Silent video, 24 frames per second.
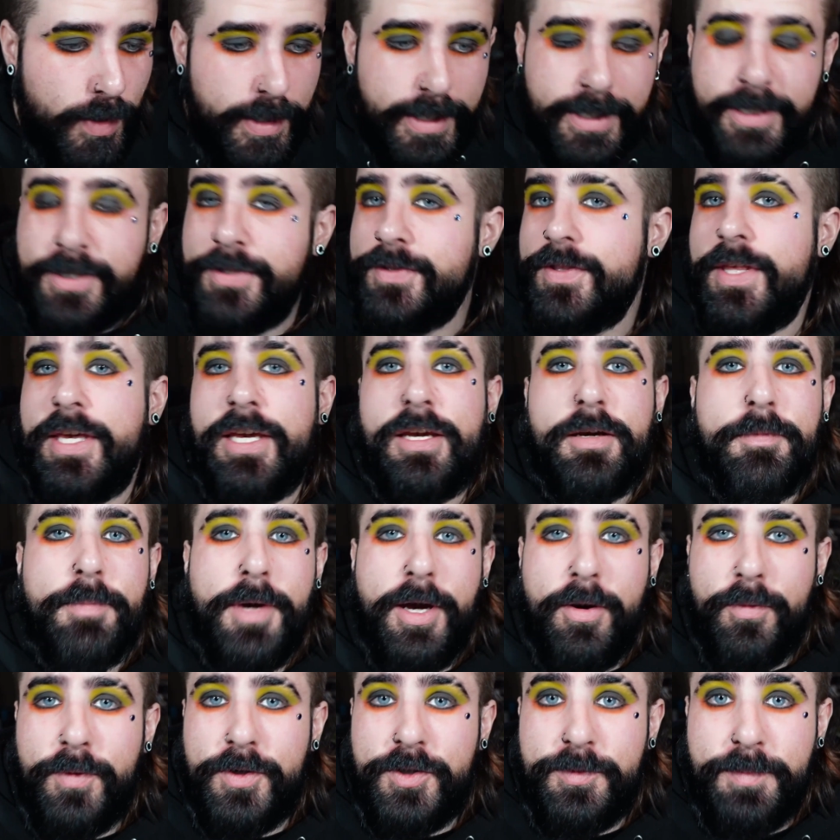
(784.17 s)
I could think
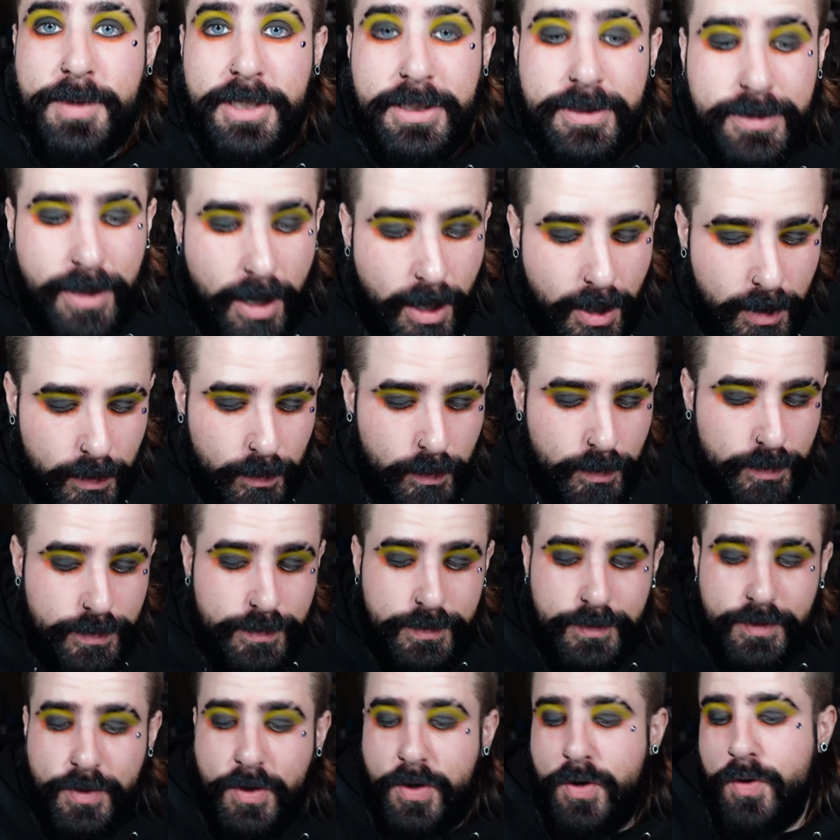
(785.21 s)
about was McDonald's,
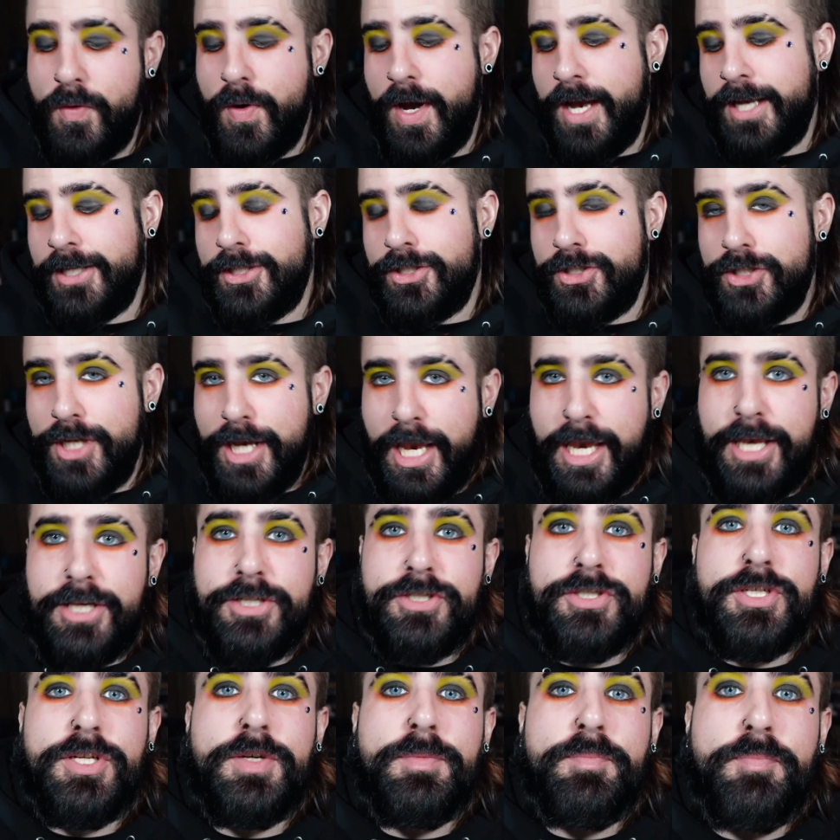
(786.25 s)
so I
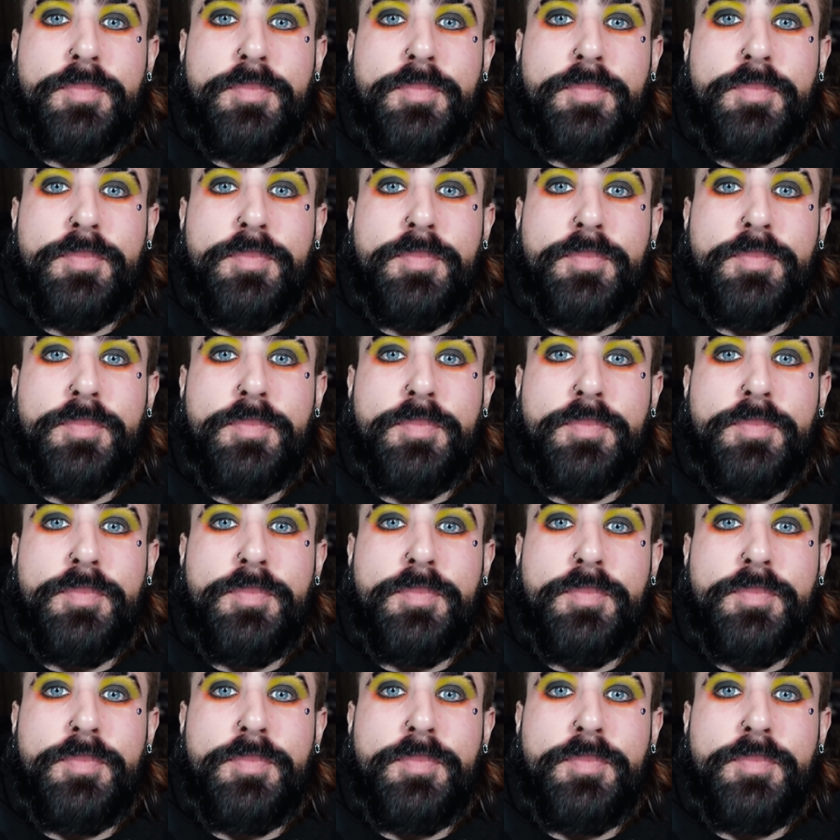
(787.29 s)
changed it,